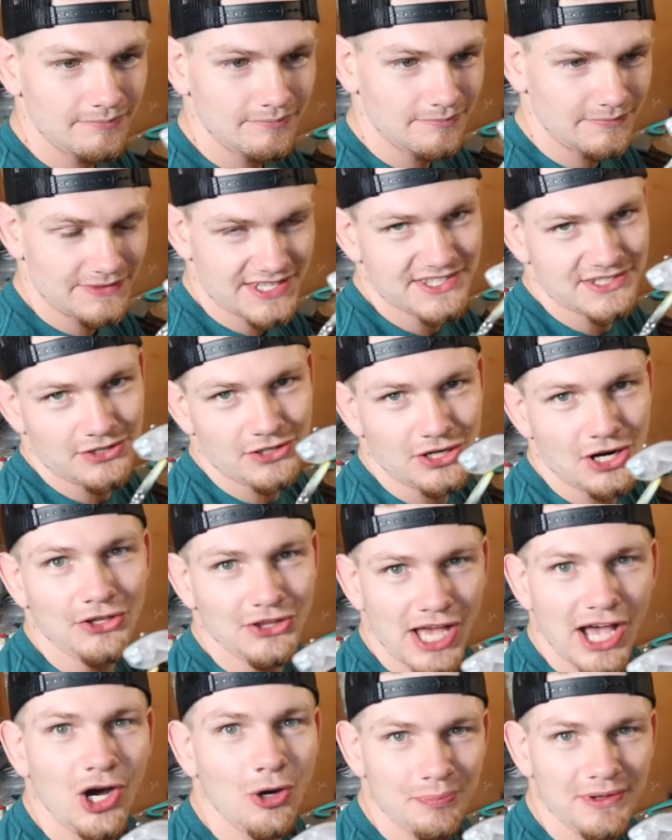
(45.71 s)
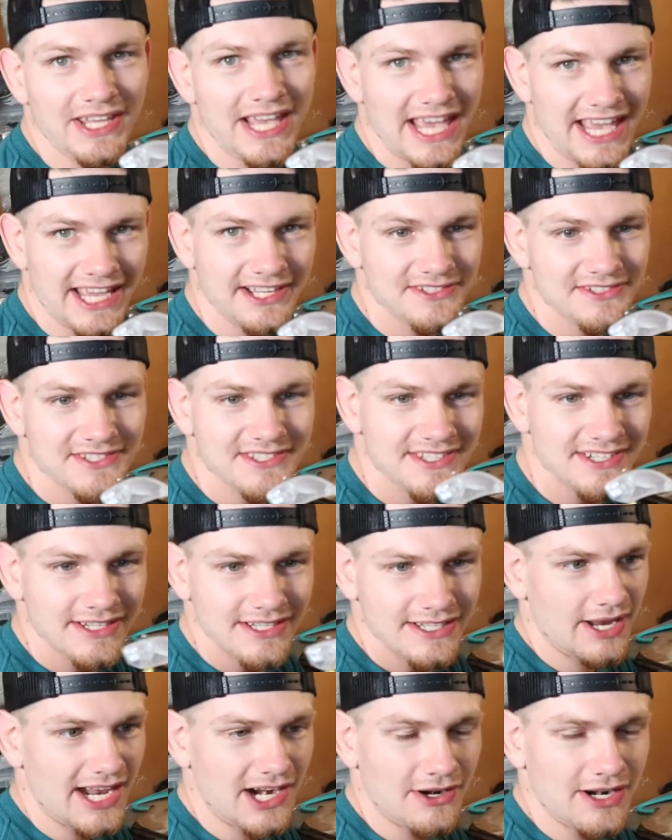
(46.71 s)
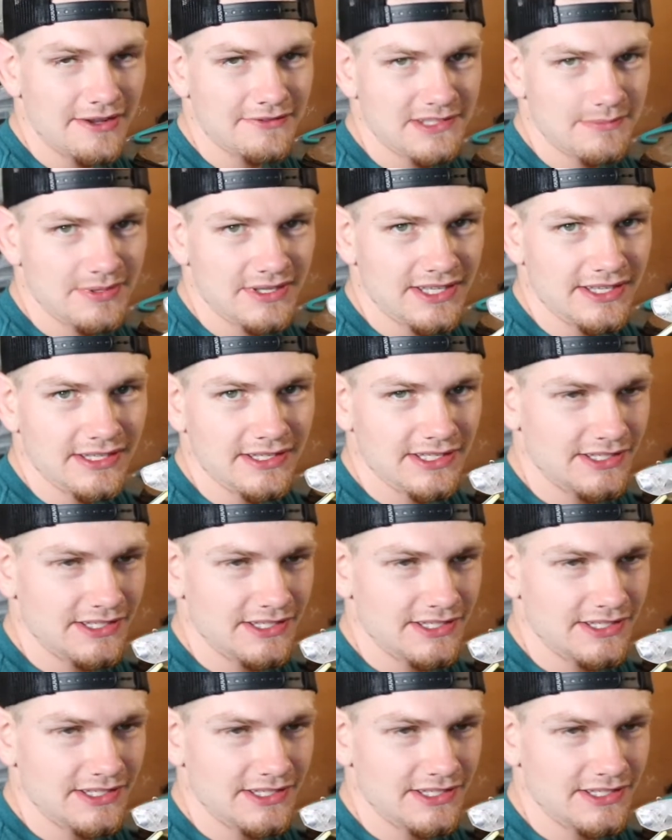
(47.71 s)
These are called helping hands. I don't have to be